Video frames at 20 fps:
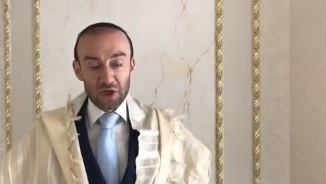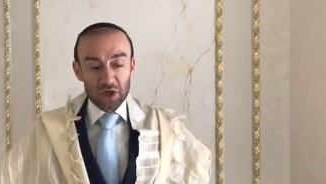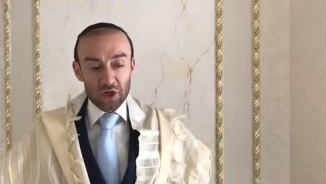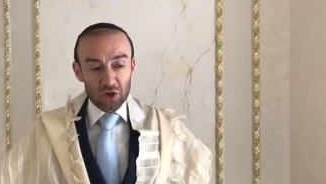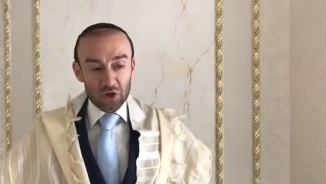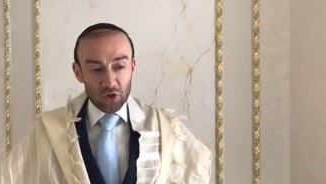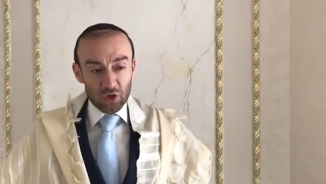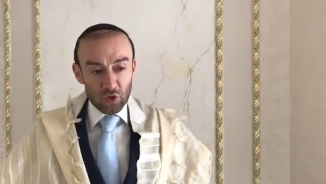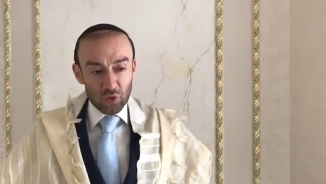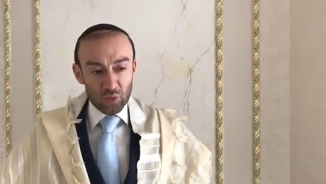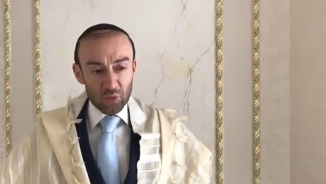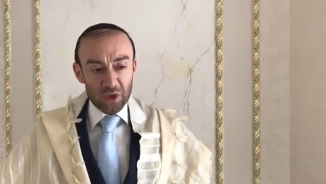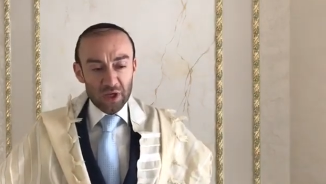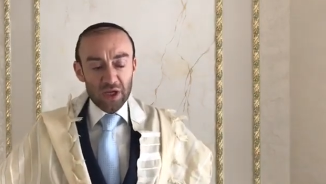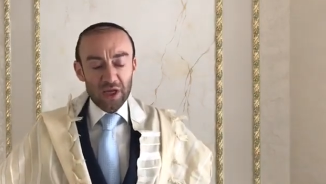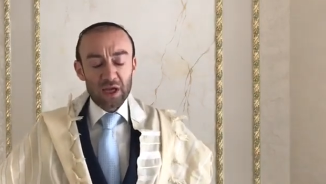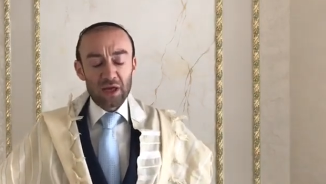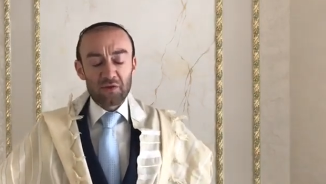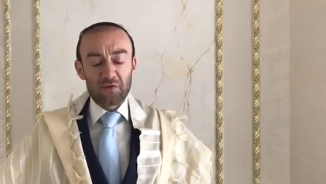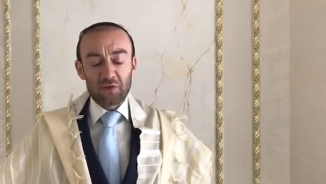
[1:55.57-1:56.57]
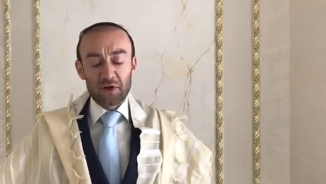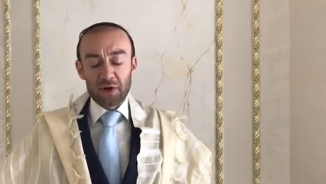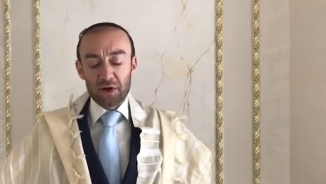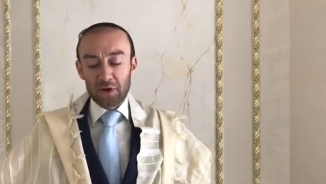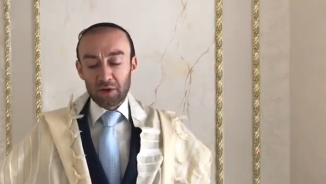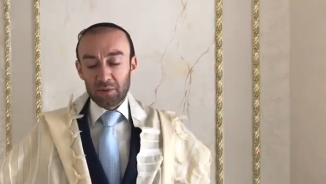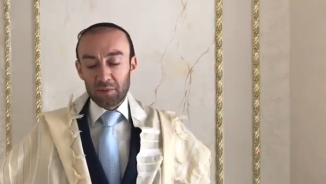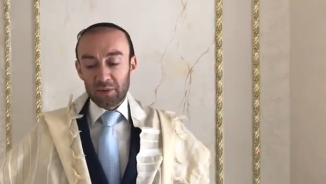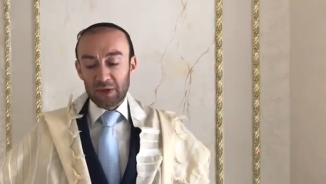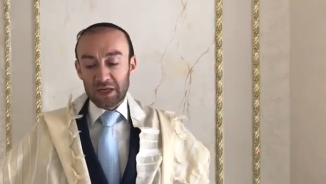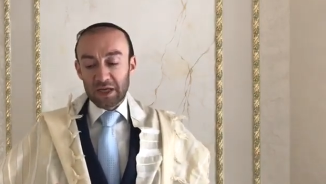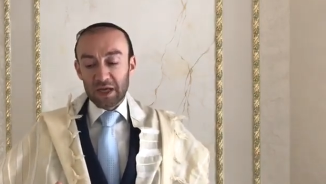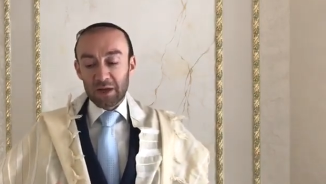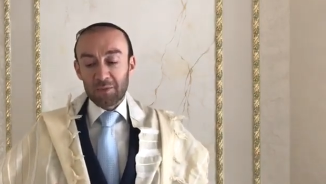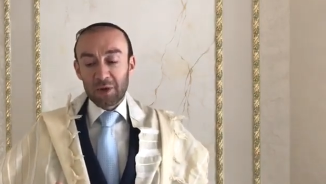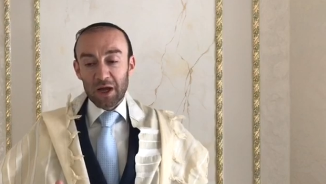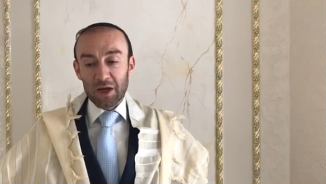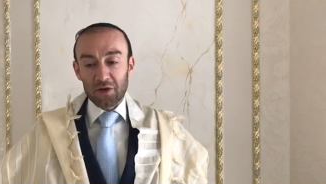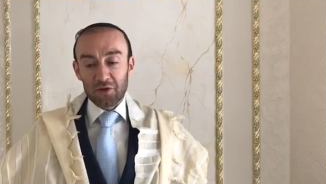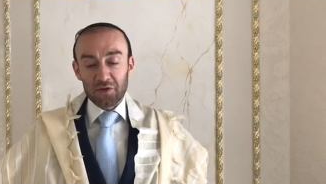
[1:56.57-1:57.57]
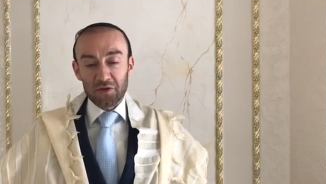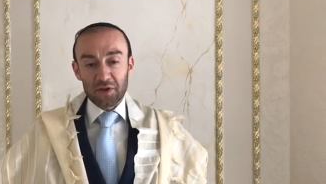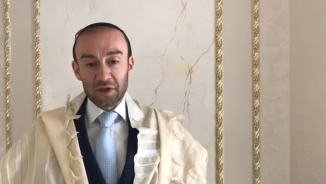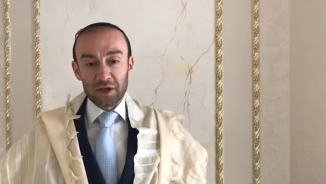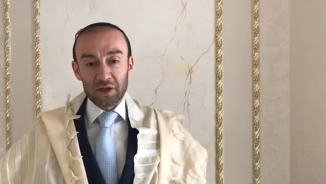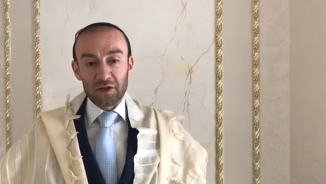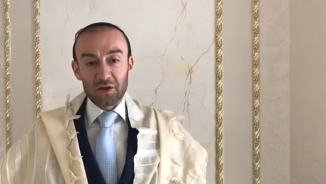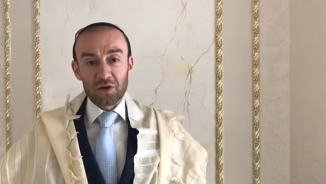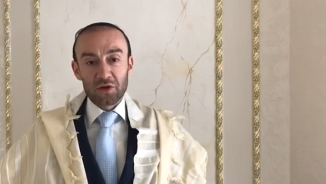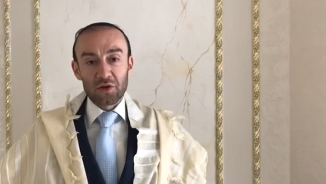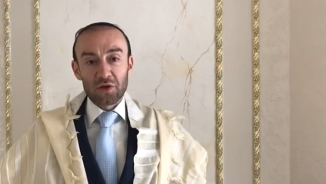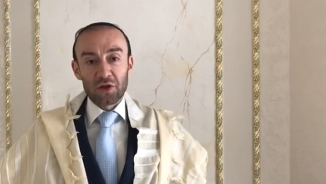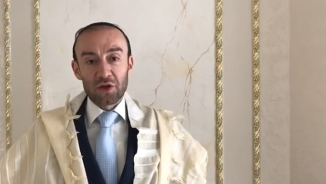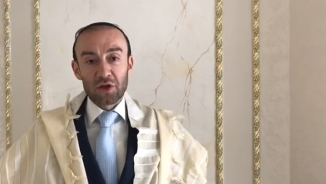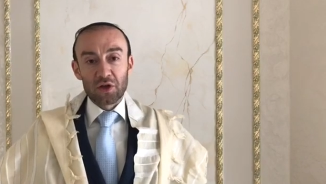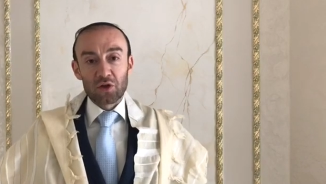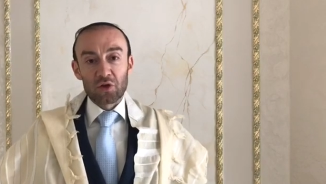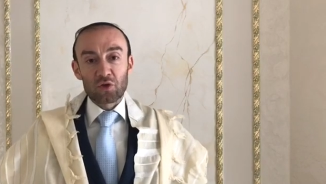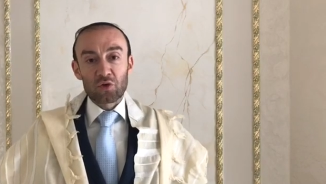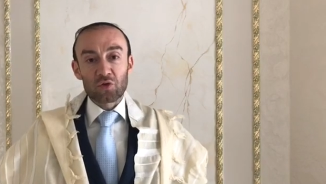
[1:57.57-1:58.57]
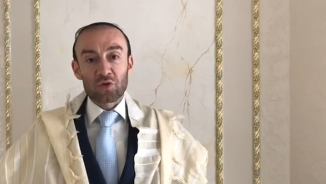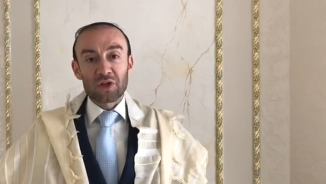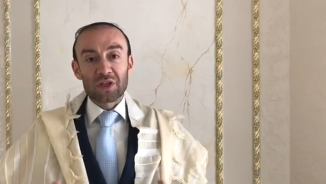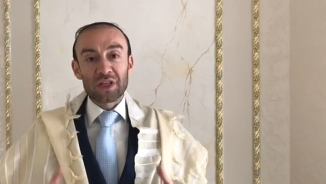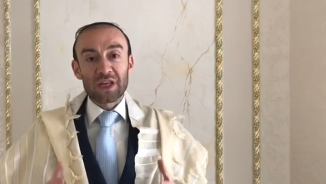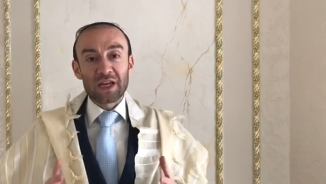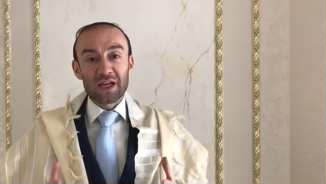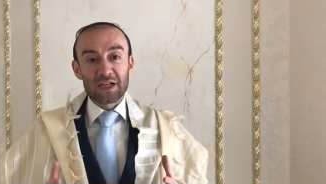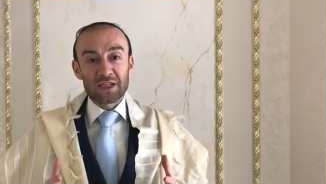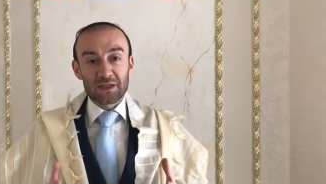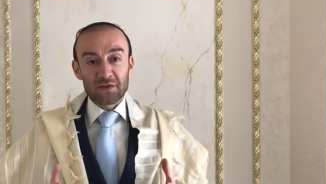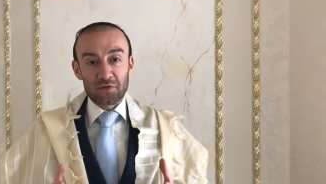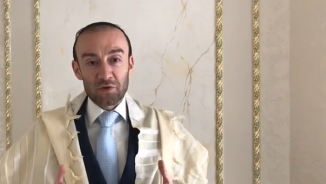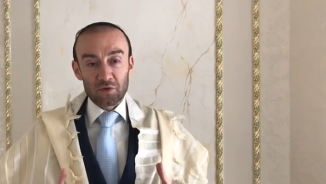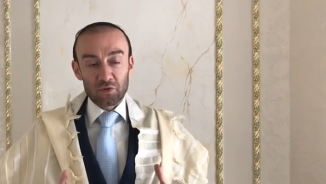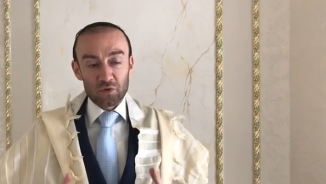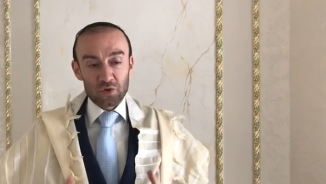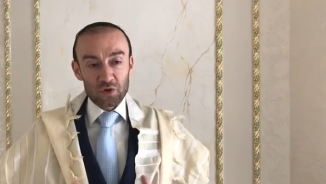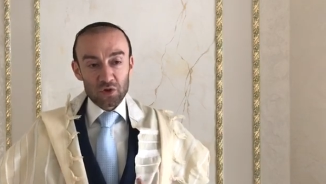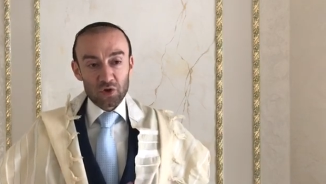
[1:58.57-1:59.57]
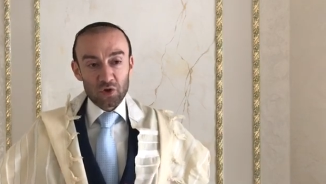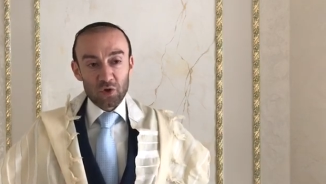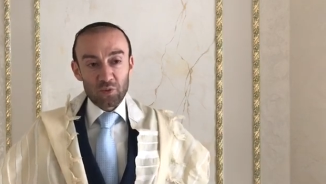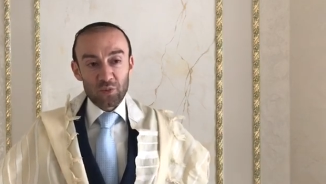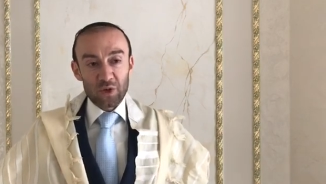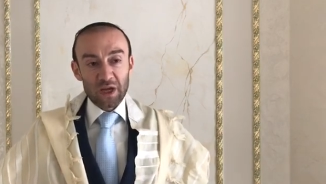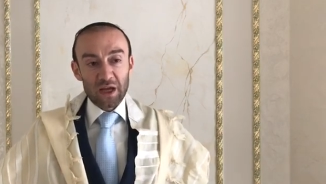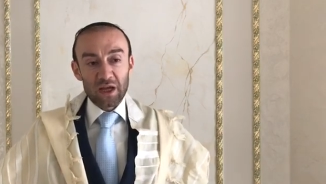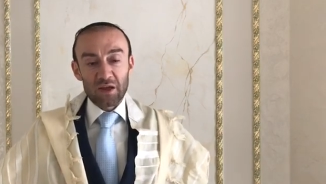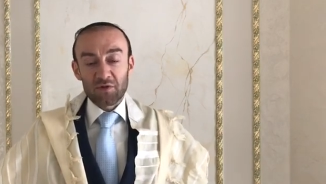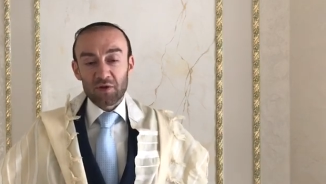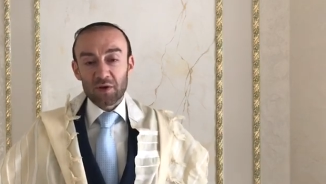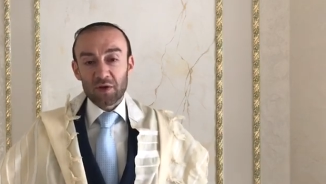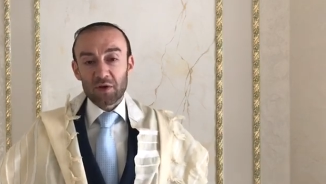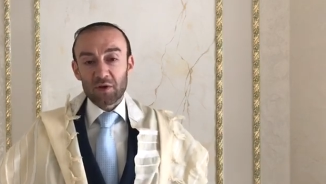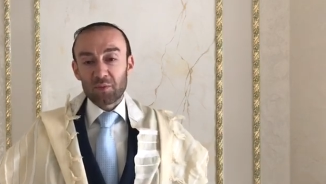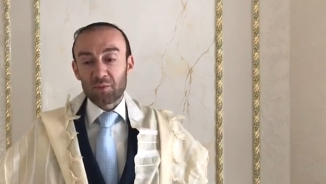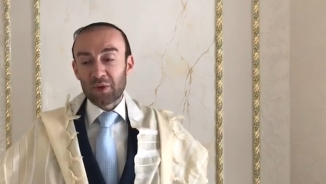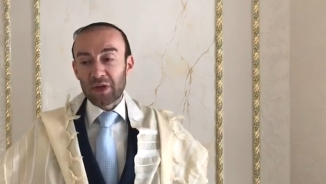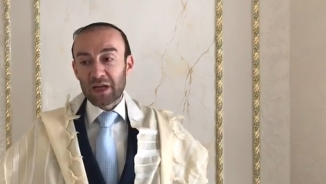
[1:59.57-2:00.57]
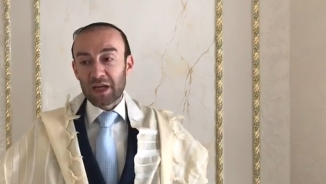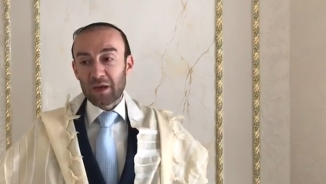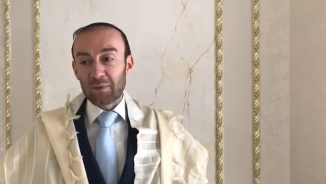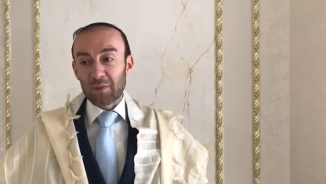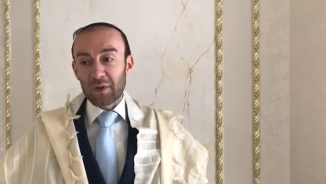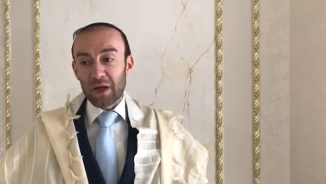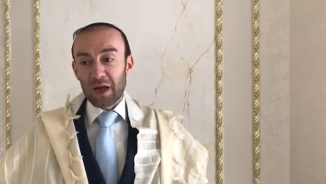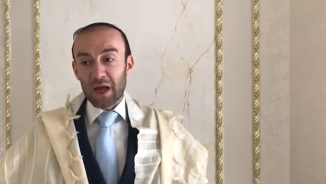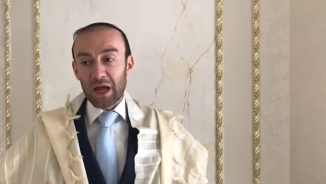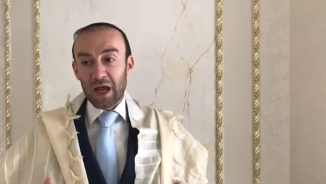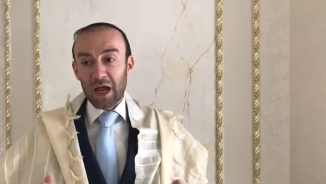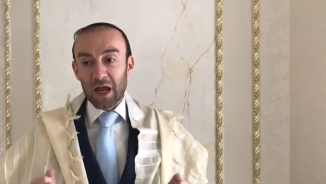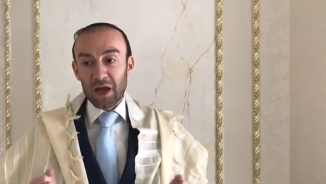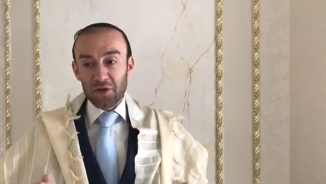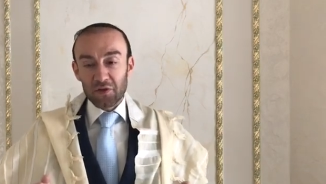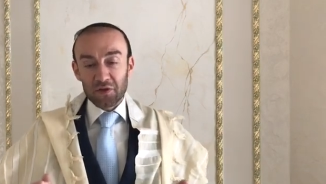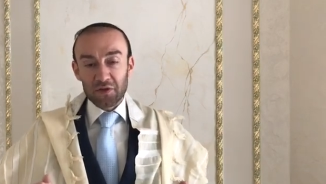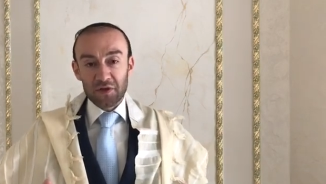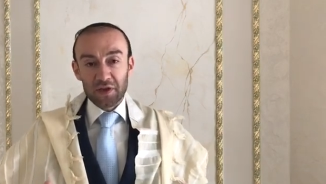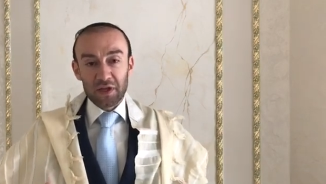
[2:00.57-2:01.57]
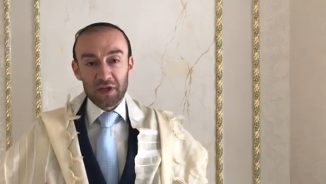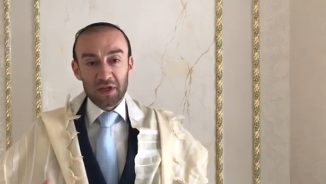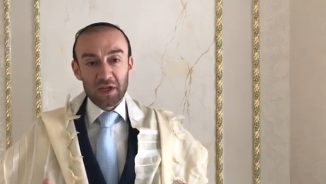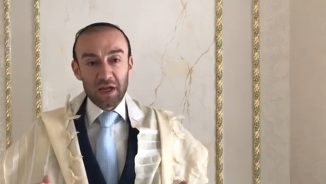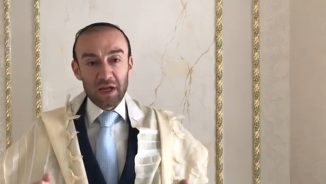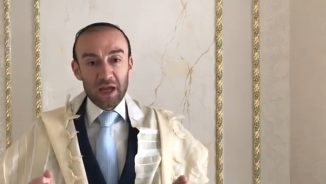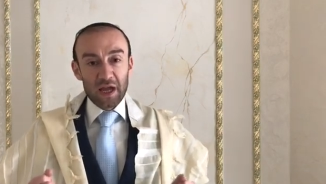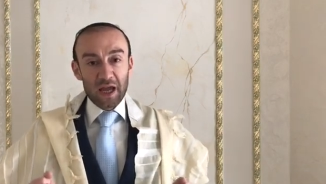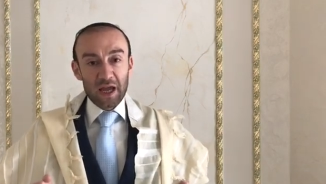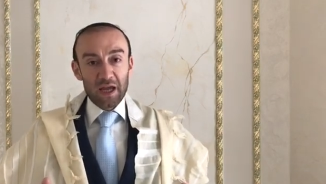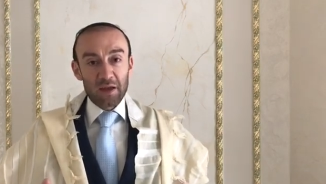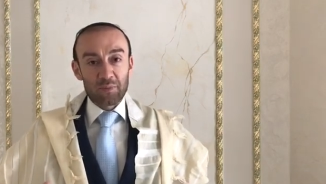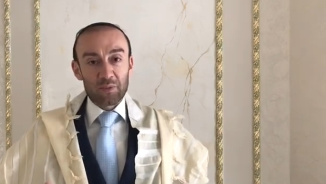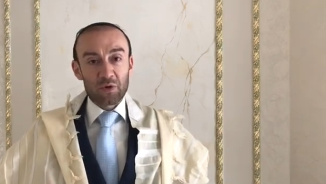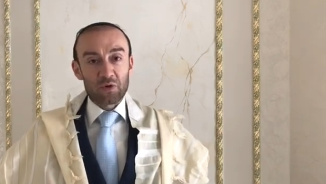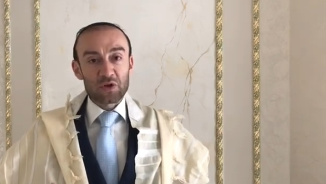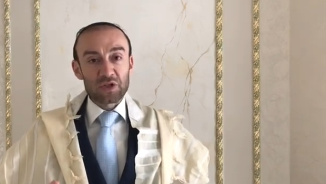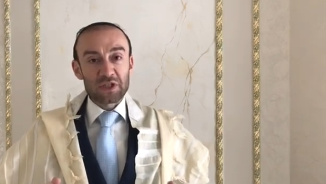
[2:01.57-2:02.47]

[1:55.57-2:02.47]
Nobody ever became healthy through the negative news. Nobody ever became healthy, happy, or